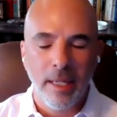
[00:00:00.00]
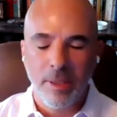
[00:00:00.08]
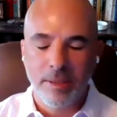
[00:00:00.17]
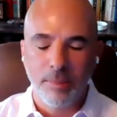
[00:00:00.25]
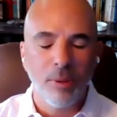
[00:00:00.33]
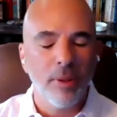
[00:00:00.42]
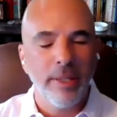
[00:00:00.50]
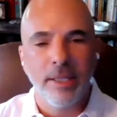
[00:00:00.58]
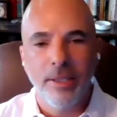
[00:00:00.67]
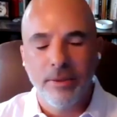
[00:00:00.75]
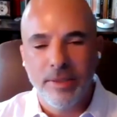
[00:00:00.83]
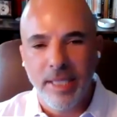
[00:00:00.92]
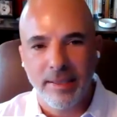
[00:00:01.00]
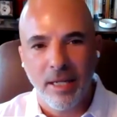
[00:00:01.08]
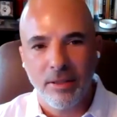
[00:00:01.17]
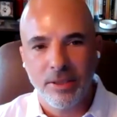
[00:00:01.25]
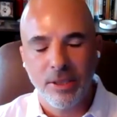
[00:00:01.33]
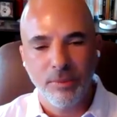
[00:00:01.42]
deploying a new
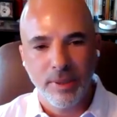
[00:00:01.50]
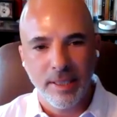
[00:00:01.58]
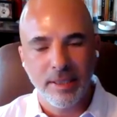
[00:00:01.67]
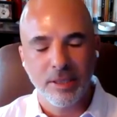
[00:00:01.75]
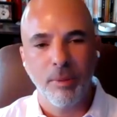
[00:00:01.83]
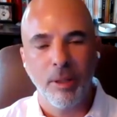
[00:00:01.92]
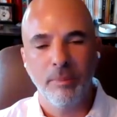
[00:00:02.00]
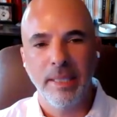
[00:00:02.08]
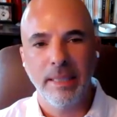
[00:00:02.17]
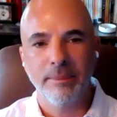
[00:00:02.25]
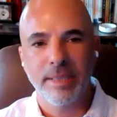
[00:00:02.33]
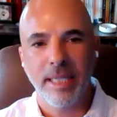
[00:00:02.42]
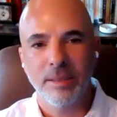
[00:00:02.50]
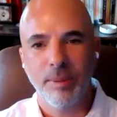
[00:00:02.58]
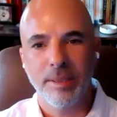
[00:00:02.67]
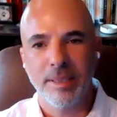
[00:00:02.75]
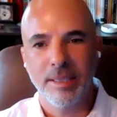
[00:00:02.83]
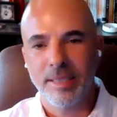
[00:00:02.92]
technology within a small and medium-sized
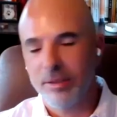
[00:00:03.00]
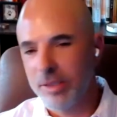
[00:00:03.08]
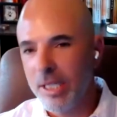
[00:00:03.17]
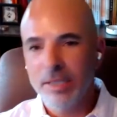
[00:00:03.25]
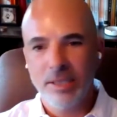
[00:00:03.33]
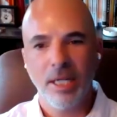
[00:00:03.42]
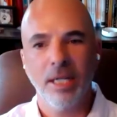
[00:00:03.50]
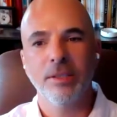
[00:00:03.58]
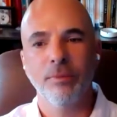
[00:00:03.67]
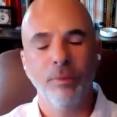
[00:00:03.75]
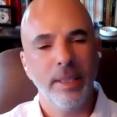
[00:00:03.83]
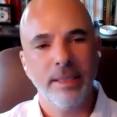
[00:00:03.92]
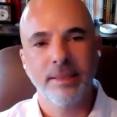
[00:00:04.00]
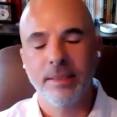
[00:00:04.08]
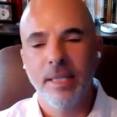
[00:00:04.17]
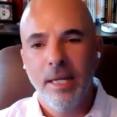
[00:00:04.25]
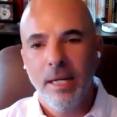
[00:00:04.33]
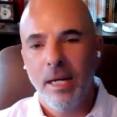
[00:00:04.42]
business, there's tons of risks.
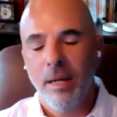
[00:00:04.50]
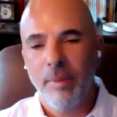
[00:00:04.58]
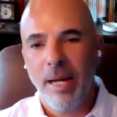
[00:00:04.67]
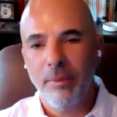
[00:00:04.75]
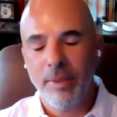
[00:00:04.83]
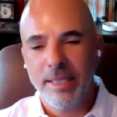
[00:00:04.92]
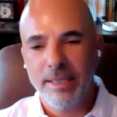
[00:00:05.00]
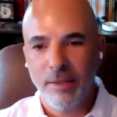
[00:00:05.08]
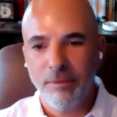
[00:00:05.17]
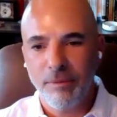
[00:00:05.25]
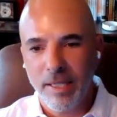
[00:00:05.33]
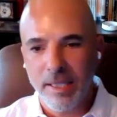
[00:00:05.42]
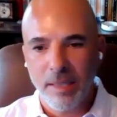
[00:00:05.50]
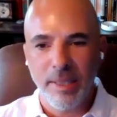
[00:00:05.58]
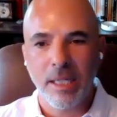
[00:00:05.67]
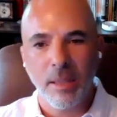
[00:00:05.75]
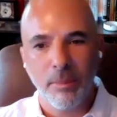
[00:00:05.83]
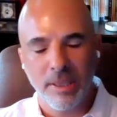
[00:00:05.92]
I would identify them in a
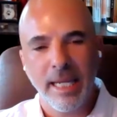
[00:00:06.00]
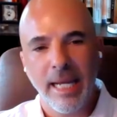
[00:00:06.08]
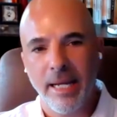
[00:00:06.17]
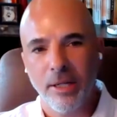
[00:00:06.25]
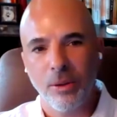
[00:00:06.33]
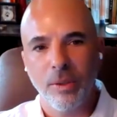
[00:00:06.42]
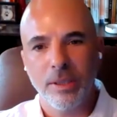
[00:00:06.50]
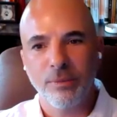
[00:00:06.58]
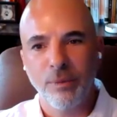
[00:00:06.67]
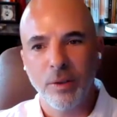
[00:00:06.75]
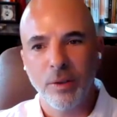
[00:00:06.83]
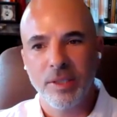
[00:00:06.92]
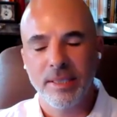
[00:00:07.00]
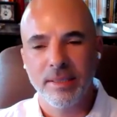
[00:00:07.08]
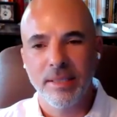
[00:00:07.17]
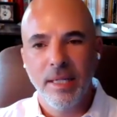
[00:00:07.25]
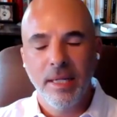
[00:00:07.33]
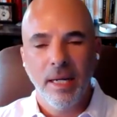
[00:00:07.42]
couple of categories. First is
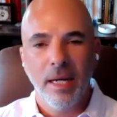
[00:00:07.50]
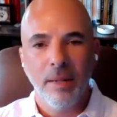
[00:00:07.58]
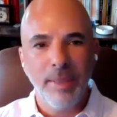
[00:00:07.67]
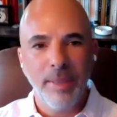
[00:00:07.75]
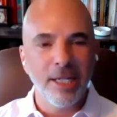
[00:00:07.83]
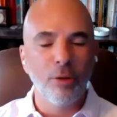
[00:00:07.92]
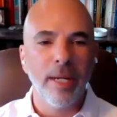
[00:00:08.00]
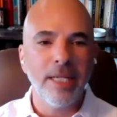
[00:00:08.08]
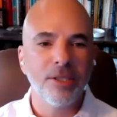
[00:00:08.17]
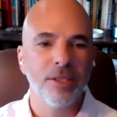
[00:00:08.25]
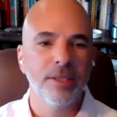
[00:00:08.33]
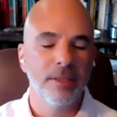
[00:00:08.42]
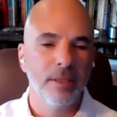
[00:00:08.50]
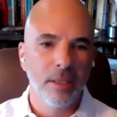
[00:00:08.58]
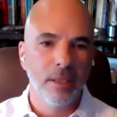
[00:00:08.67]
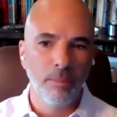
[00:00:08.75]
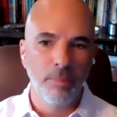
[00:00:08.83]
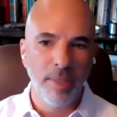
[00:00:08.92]
integration
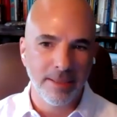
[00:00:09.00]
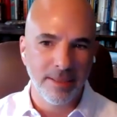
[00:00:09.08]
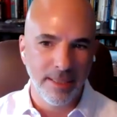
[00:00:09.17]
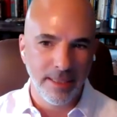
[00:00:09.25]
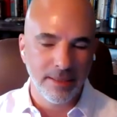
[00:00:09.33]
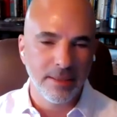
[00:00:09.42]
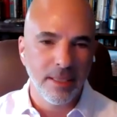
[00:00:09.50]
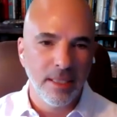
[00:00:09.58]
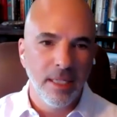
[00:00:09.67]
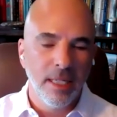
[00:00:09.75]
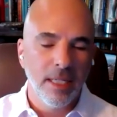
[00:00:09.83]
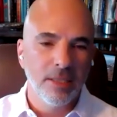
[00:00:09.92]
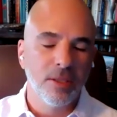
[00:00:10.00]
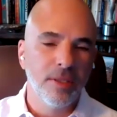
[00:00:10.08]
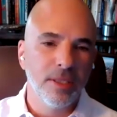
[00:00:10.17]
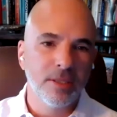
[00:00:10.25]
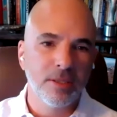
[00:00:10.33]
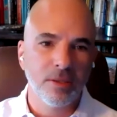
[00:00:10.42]
complexities. And so
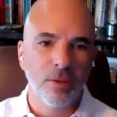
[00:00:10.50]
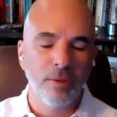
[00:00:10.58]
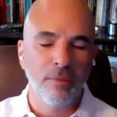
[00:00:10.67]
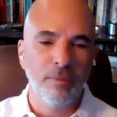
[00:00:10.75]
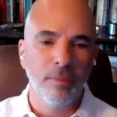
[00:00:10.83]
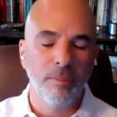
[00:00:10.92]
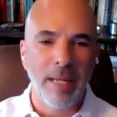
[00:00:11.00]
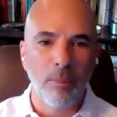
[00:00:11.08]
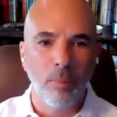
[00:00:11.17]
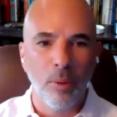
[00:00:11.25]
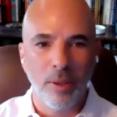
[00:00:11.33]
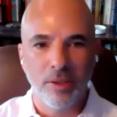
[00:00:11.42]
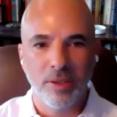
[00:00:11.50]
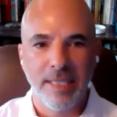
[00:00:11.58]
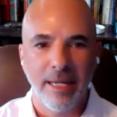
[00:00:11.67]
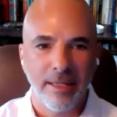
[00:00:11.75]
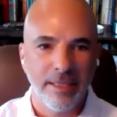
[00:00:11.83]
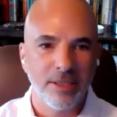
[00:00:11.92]
this sort of boils
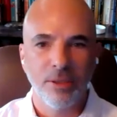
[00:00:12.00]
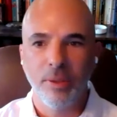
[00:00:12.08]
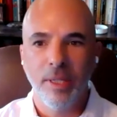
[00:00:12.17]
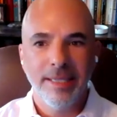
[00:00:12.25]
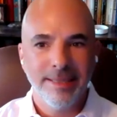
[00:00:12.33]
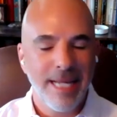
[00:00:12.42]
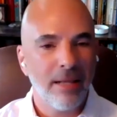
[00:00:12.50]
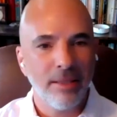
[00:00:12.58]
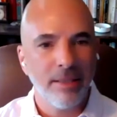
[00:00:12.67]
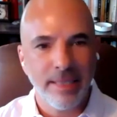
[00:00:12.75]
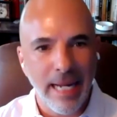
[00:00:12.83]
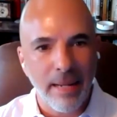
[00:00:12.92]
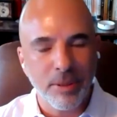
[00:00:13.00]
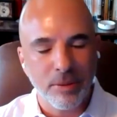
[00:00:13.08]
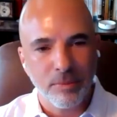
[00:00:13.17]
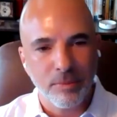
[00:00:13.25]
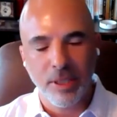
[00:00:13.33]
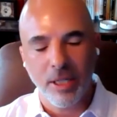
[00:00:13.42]
down into talent gaps.
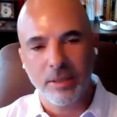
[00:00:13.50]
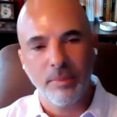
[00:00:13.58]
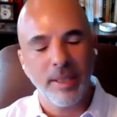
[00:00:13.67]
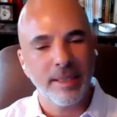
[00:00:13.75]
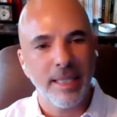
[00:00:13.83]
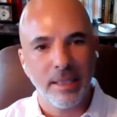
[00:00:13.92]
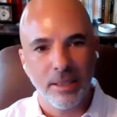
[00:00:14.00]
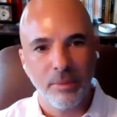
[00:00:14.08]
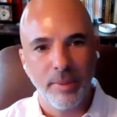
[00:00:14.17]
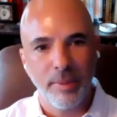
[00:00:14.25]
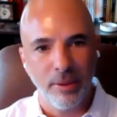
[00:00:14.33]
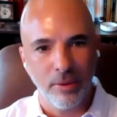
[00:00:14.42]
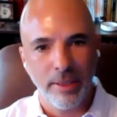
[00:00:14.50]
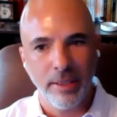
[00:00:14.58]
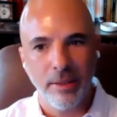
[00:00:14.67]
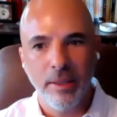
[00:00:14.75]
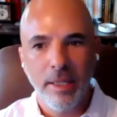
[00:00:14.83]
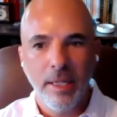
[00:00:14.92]
We talked about that a little bit earlier.